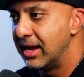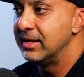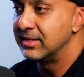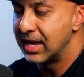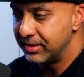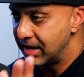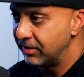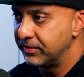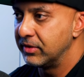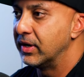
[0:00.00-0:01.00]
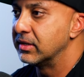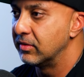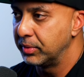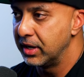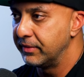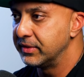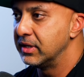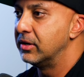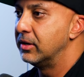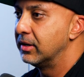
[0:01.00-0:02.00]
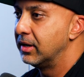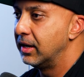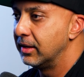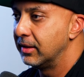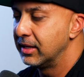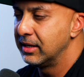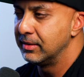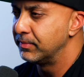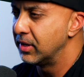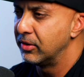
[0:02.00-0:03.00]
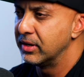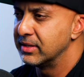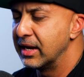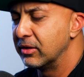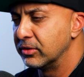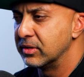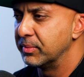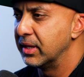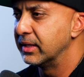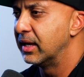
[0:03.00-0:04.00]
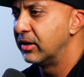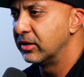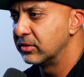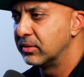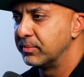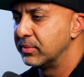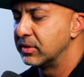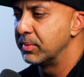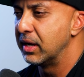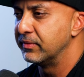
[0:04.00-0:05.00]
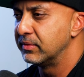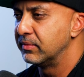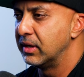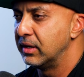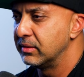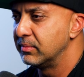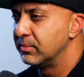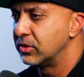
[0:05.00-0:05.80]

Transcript: He's out now for the rest of the playoffs. He hurt, uh, I think he hurt his ankle or something like that, or some kind of uh,